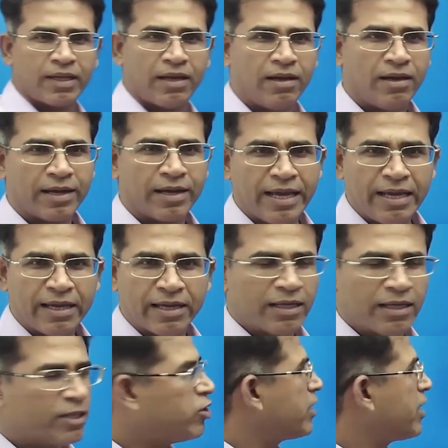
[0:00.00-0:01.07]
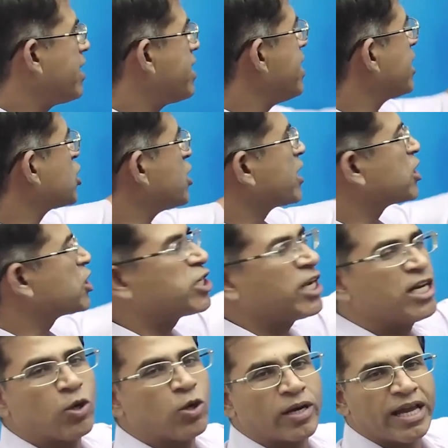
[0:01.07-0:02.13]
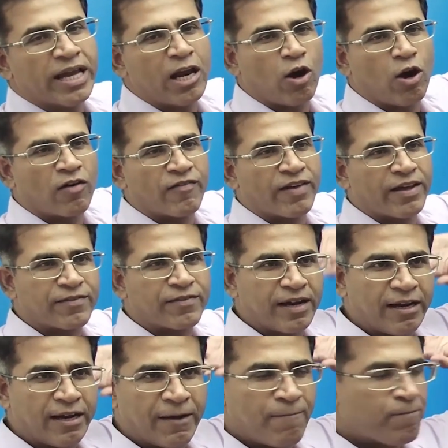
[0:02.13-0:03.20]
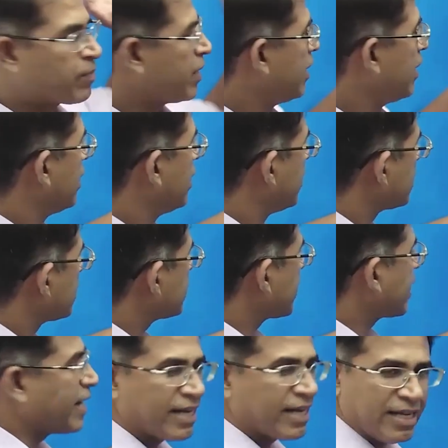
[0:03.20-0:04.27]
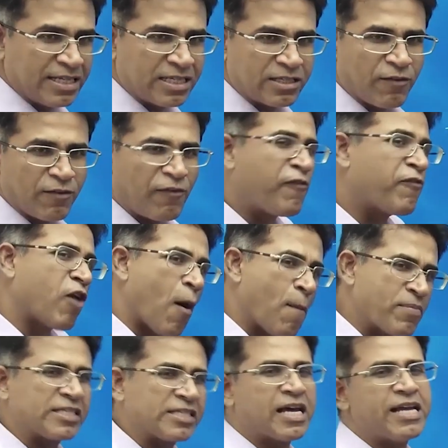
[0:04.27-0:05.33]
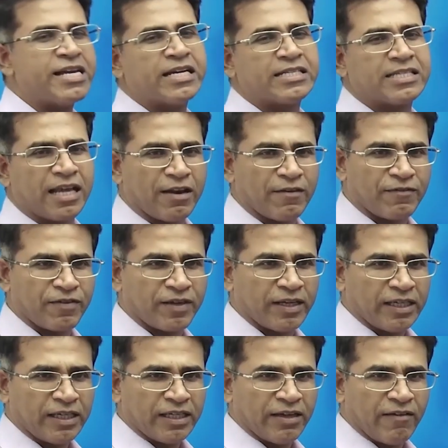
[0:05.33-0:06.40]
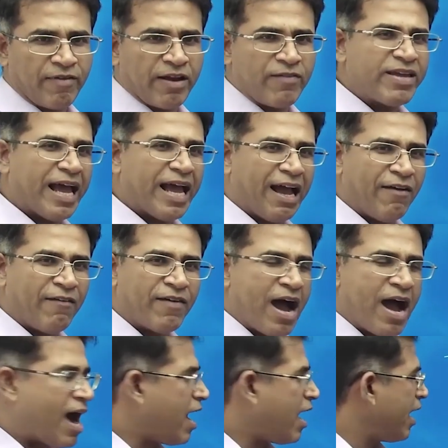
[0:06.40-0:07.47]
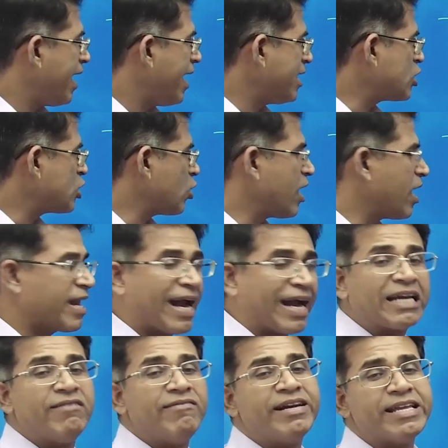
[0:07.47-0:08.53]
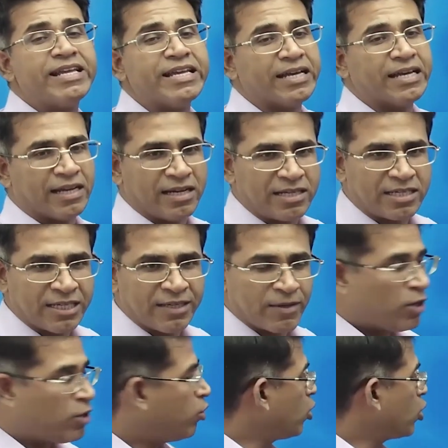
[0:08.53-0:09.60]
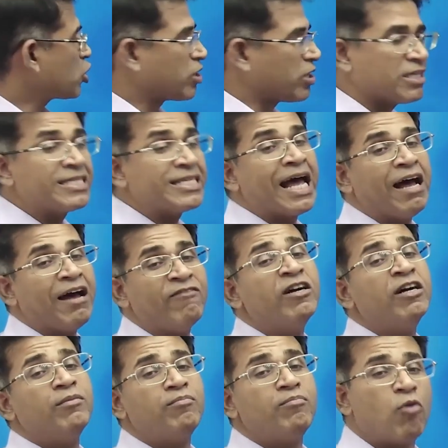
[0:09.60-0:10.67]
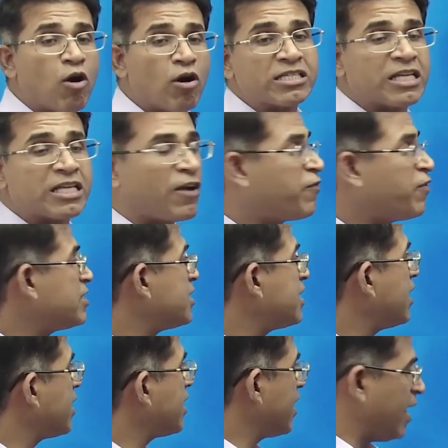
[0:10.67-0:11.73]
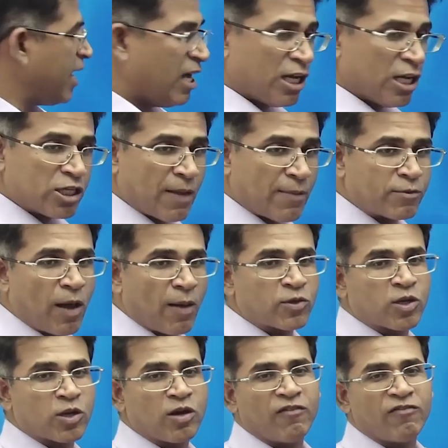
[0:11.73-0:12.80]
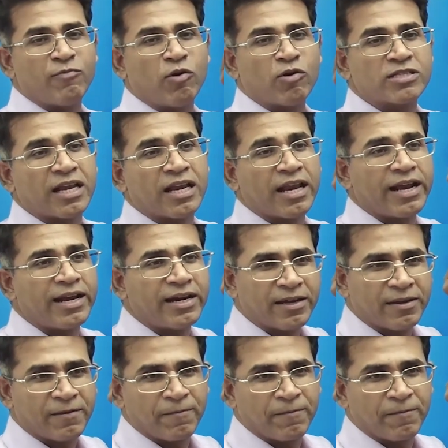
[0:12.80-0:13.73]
Okay, so radiation exchange Okay, long wave ka. Second is from the sun itself. When we have highest solar activity years, Oceans have more surface area, so absorption of more sunlight.